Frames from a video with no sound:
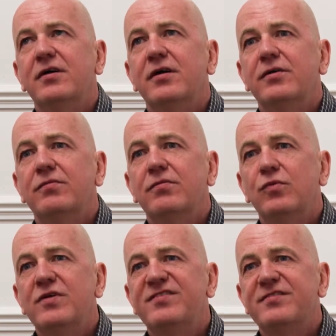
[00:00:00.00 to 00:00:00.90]
and
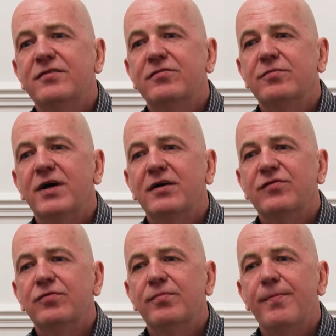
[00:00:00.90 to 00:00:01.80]
we set up
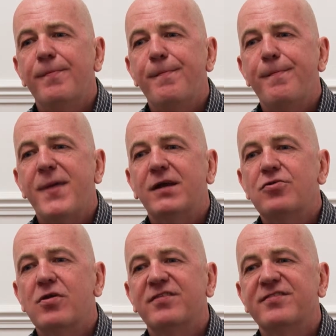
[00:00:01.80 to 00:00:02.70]
Act Up
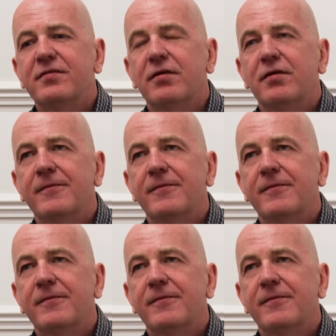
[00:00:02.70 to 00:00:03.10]
Manchester,